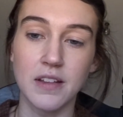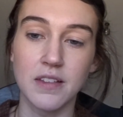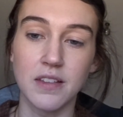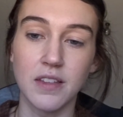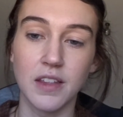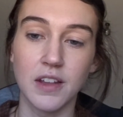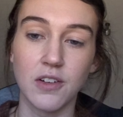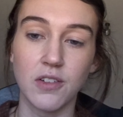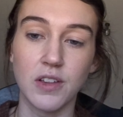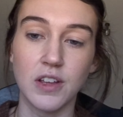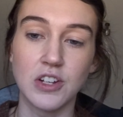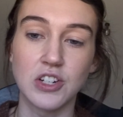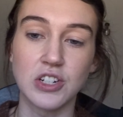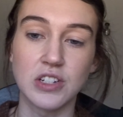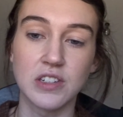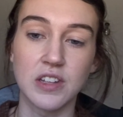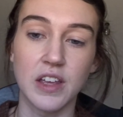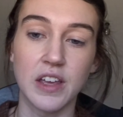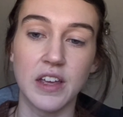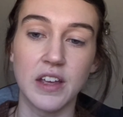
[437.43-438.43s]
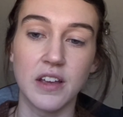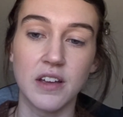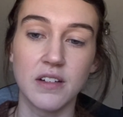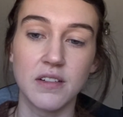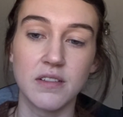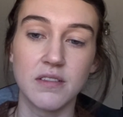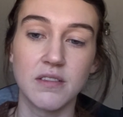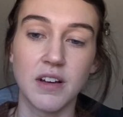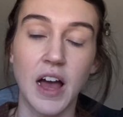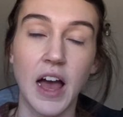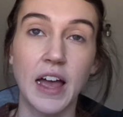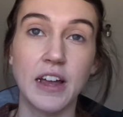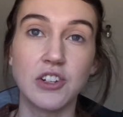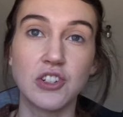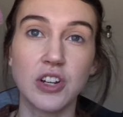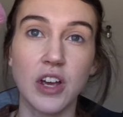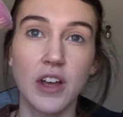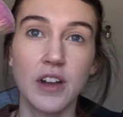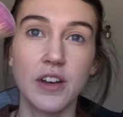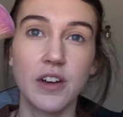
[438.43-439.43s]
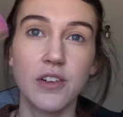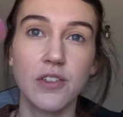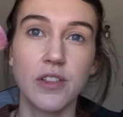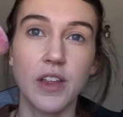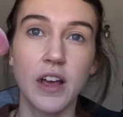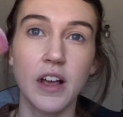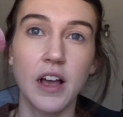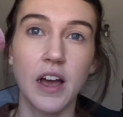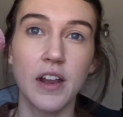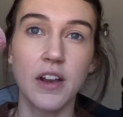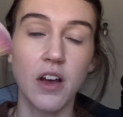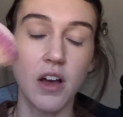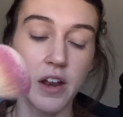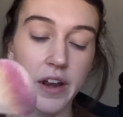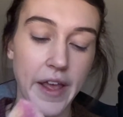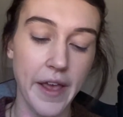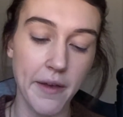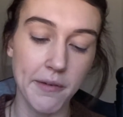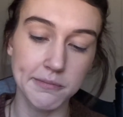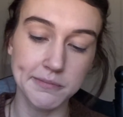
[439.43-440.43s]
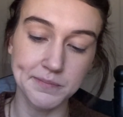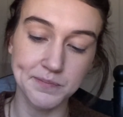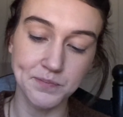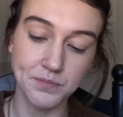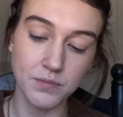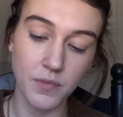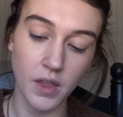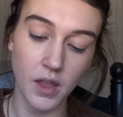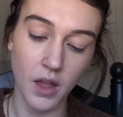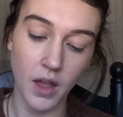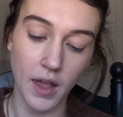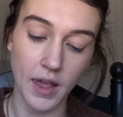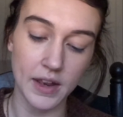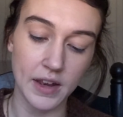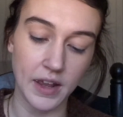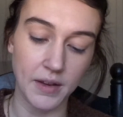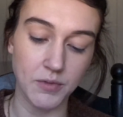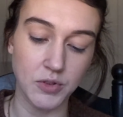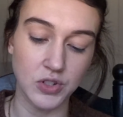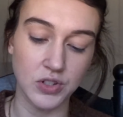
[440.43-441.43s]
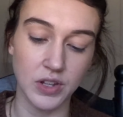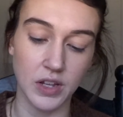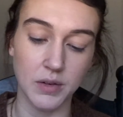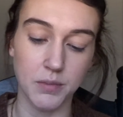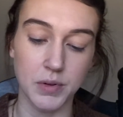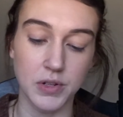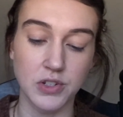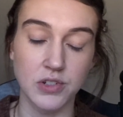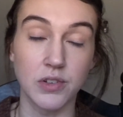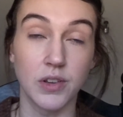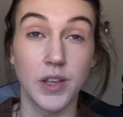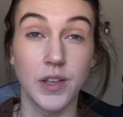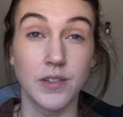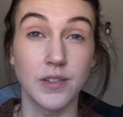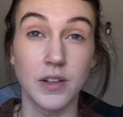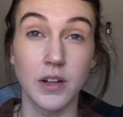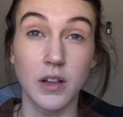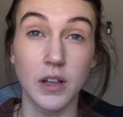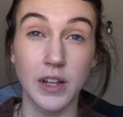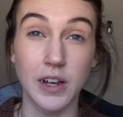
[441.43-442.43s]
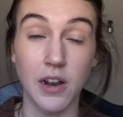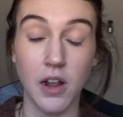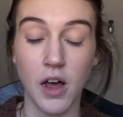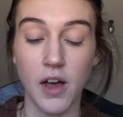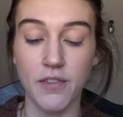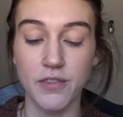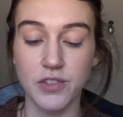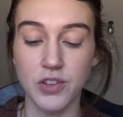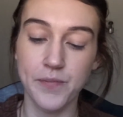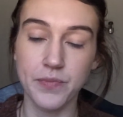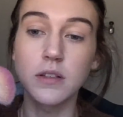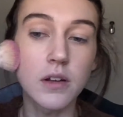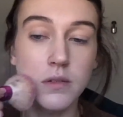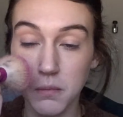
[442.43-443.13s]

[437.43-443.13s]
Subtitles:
It's literally just like eyeshadow that got on it. And I'm just like been too lazy to clean it off. So.